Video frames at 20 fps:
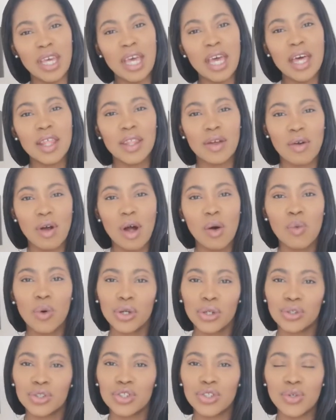There are 1
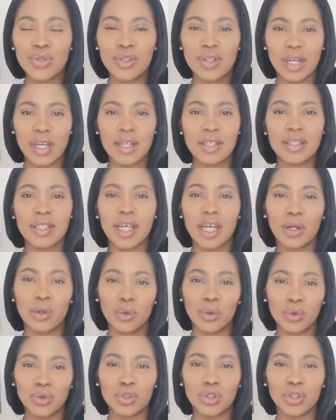or 2 things that I
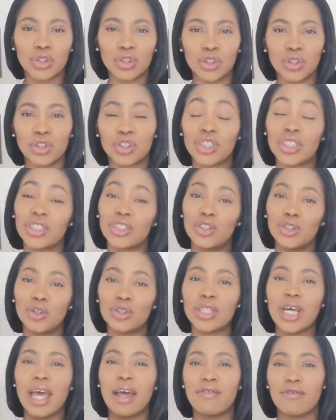also do, just not
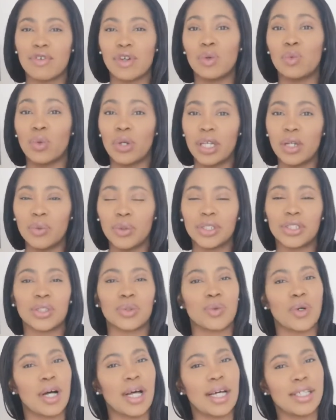every week, which is
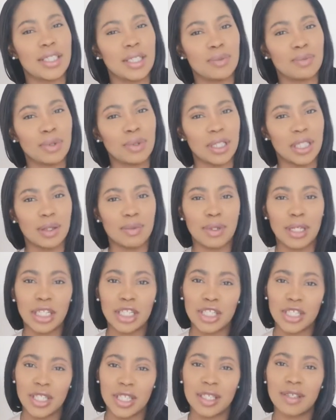why I didn't put them
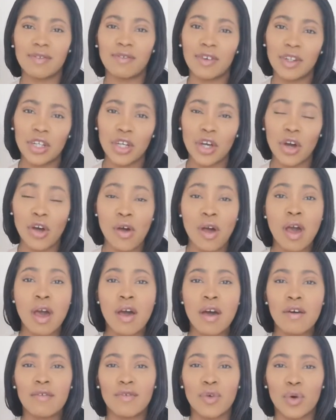into this video.
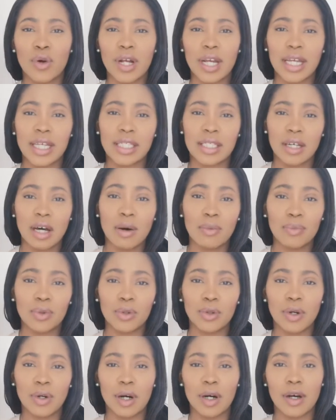For
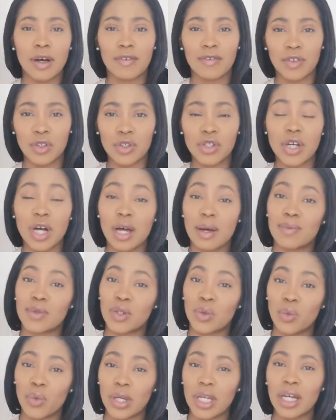example, a few times a
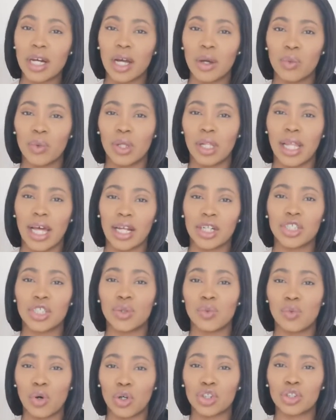week I will actually
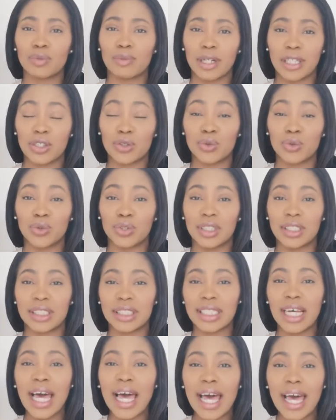wash my daughter's
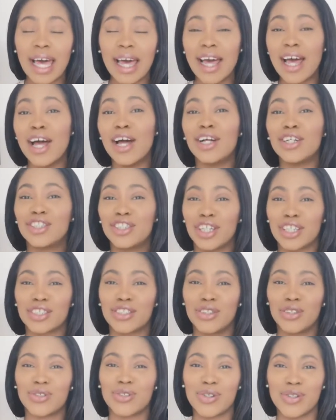hair, just
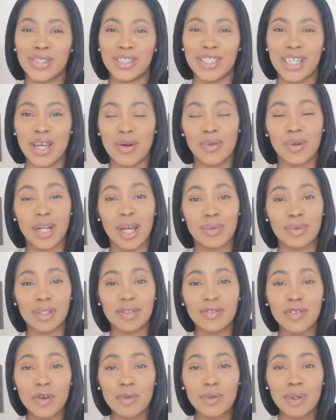not on the day when I was
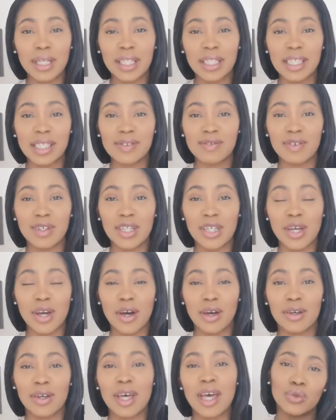filming this video.
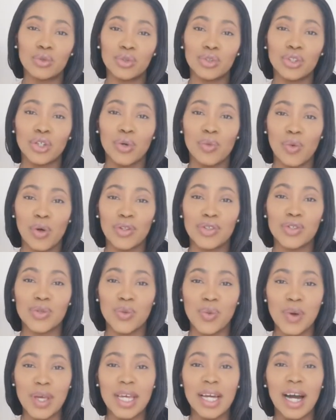Also, once a
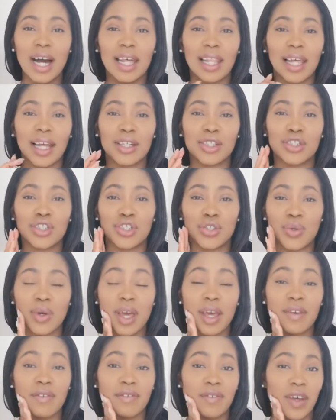week I like to do
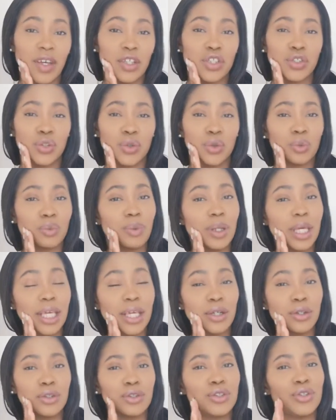a facial
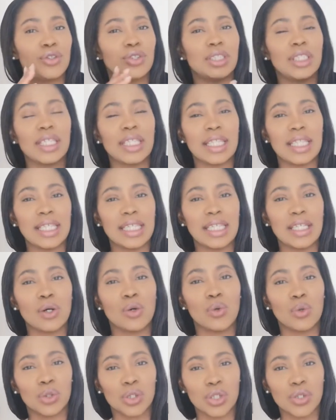peel using the
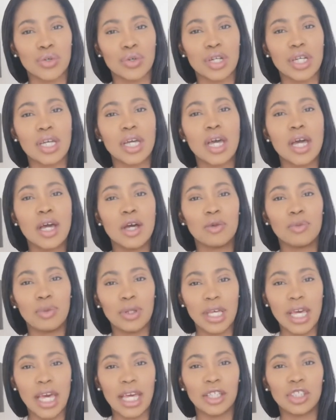ordinary
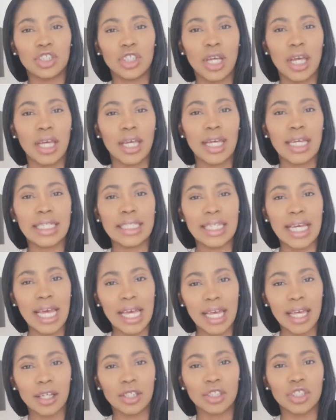BHA and
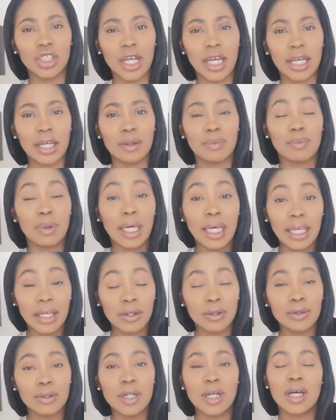AHA
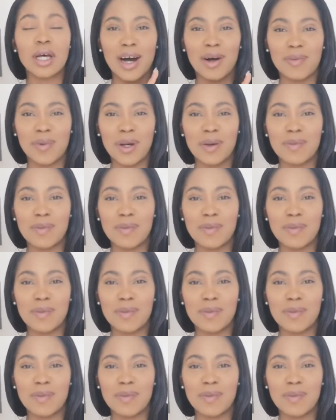peel. I'll put